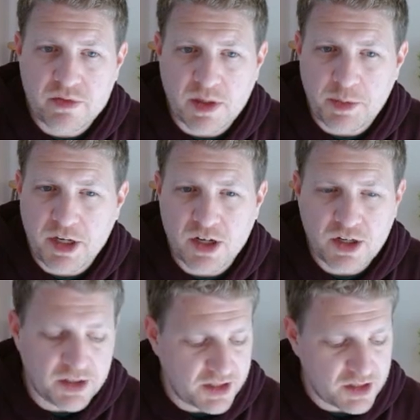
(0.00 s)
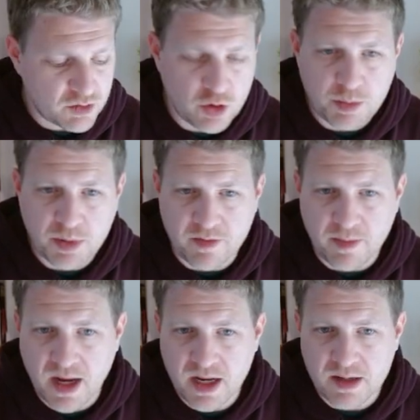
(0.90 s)
up here, this group of
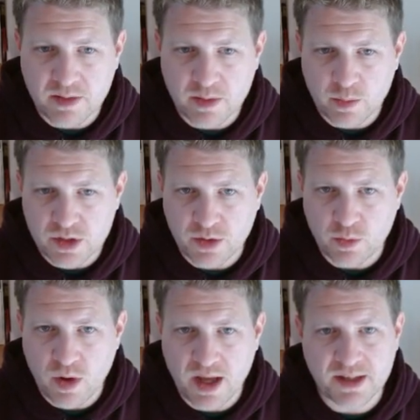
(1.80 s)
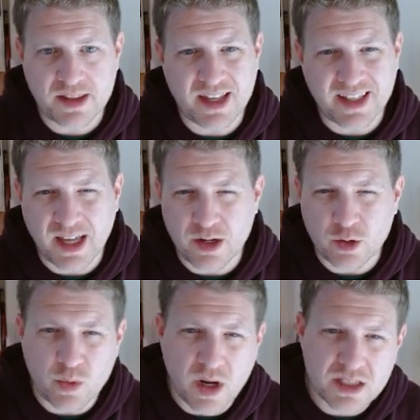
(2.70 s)
mine was on the run. Then I got
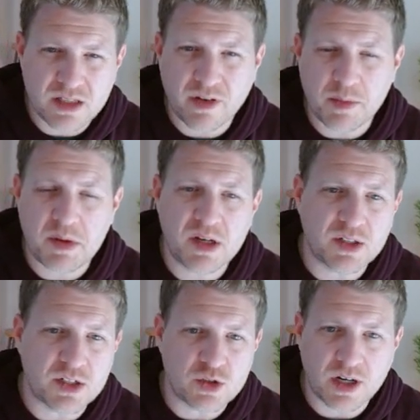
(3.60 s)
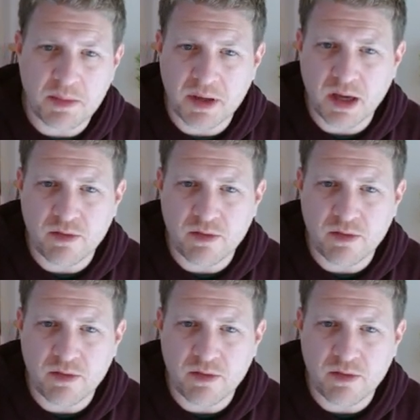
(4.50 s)
aggressive up here to try and make up